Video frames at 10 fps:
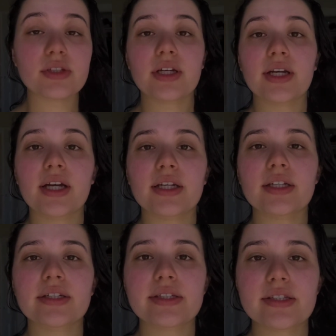Like I
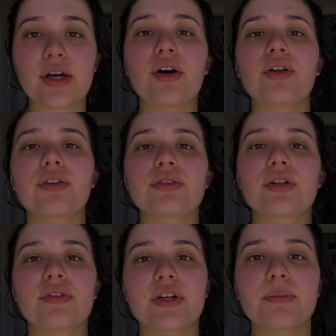can tell
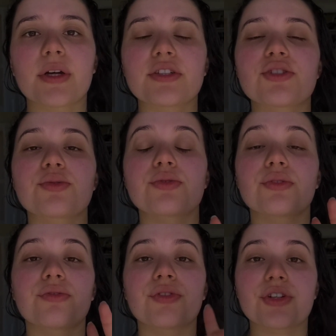already by just
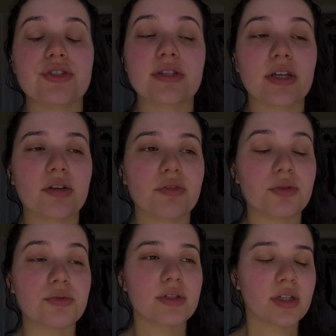the first day of
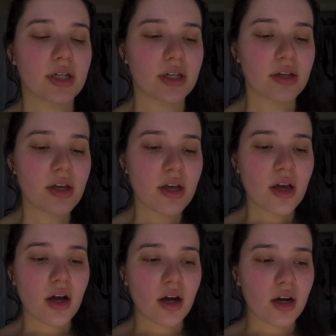use that I
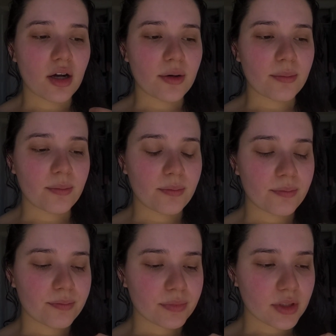
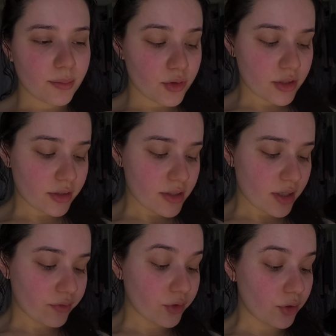am using this
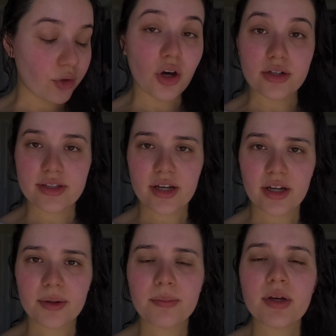after a long
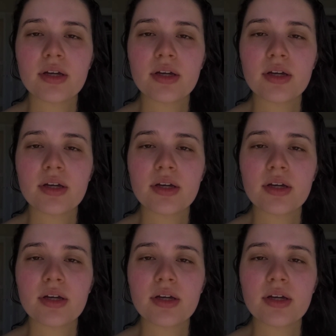time.